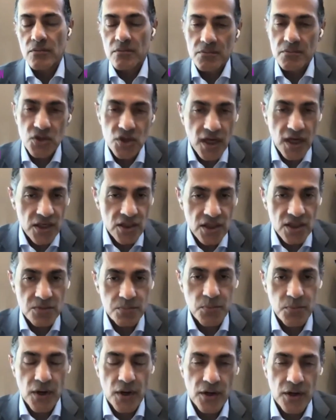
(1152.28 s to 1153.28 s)
changed its
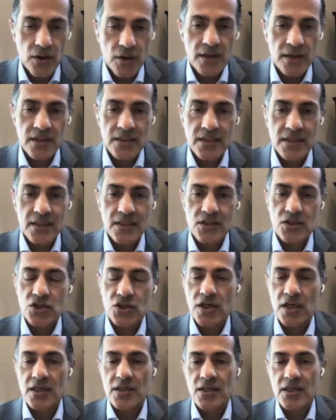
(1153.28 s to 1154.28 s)
priorities,
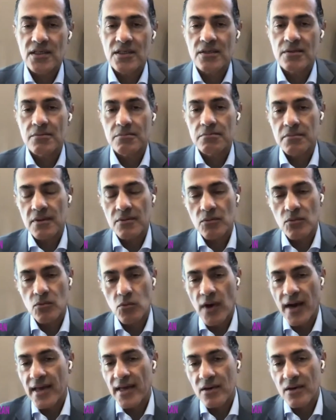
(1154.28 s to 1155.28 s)
changed its
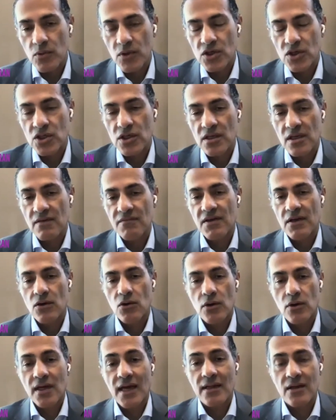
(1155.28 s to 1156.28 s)
way in which it even
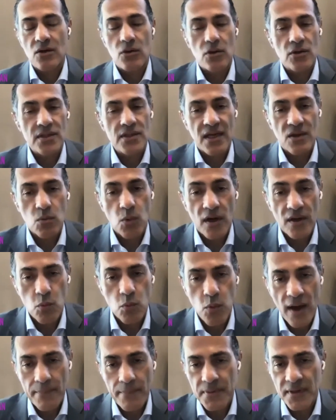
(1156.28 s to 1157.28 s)
looks at what
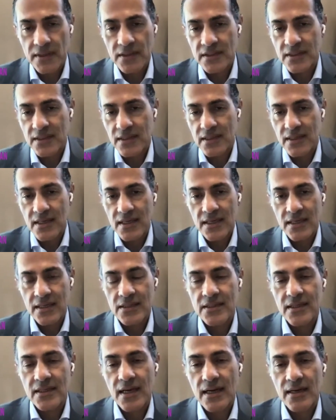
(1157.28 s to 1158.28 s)
weapons it
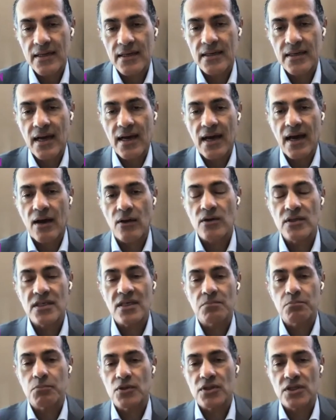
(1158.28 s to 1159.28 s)
needs? How is
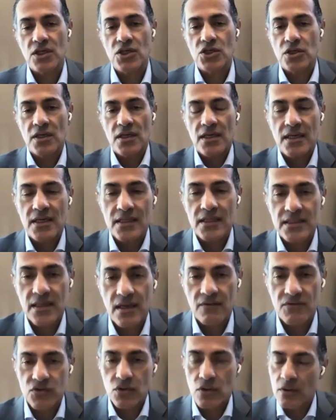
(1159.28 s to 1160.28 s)
it positioning
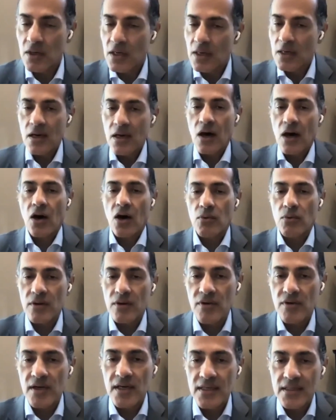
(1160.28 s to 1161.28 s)
itself? So are we
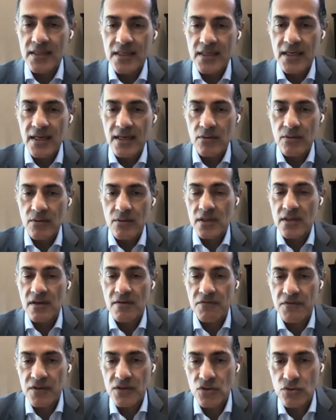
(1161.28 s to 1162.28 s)
really dealing with a
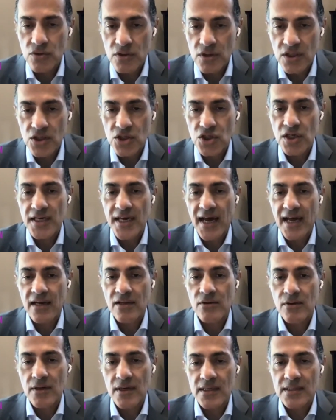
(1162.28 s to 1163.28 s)
different strategic
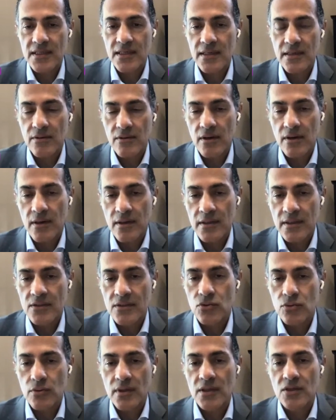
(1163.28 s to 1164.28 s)
calculus in Iran in
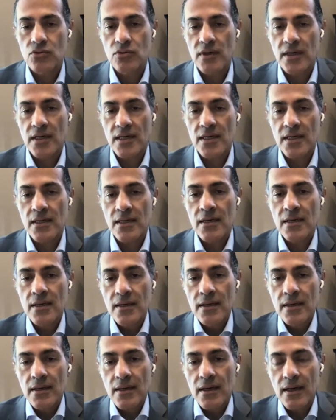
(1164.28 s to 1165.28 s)
2020
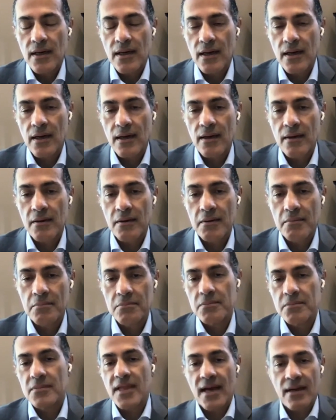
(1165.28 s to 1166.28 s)

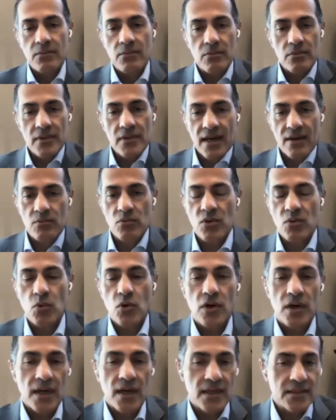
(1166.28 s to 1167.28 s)
than we
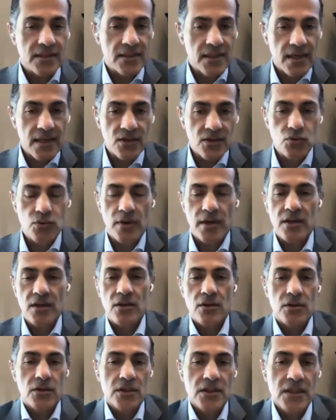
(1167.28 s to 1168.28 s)
were, let's say, in
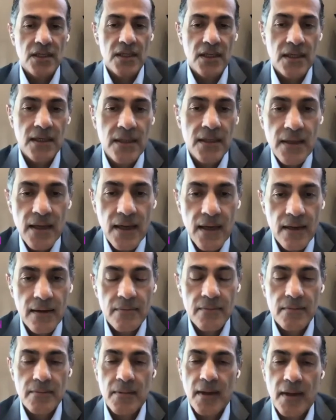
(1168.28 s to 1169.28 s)
2013? And
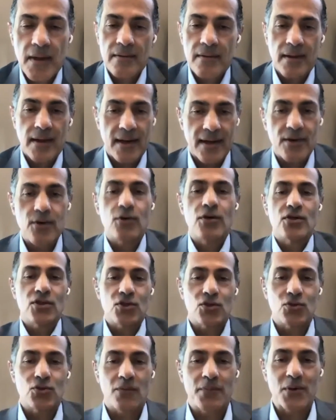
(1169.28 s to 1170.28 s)
I know it's a
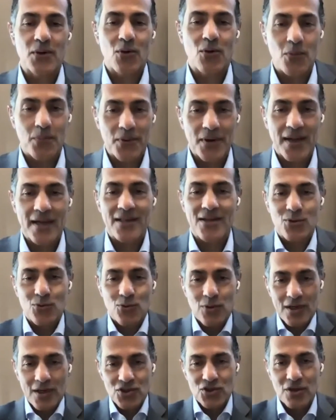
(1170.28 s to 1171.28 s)
sort of open-ended
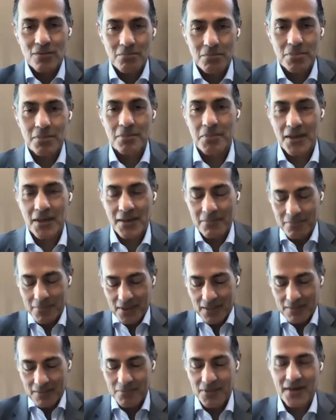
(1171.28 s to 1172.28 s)
question, but
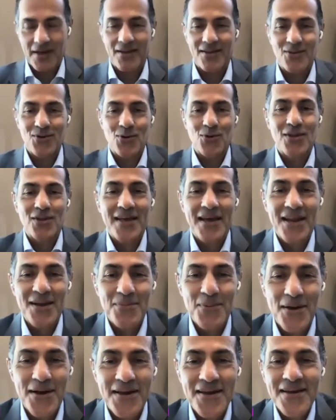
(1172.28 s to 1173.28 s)
I don't think
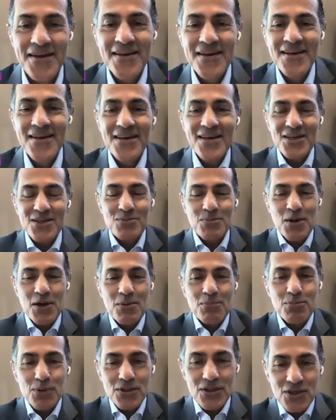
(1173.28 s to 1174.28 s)
anybody is better
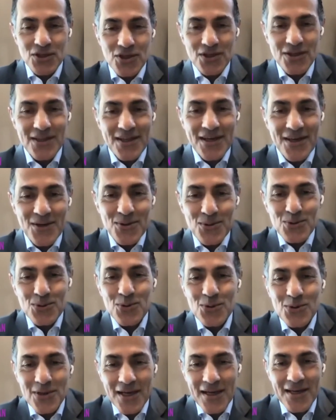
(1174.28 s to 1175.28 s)
positioned than you to
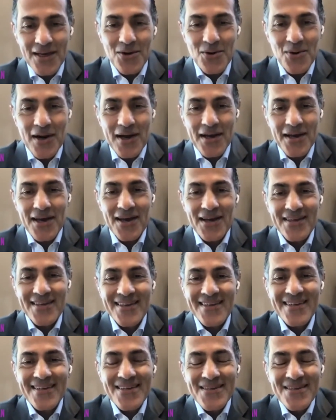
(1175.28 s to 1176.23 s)
take a crack at it.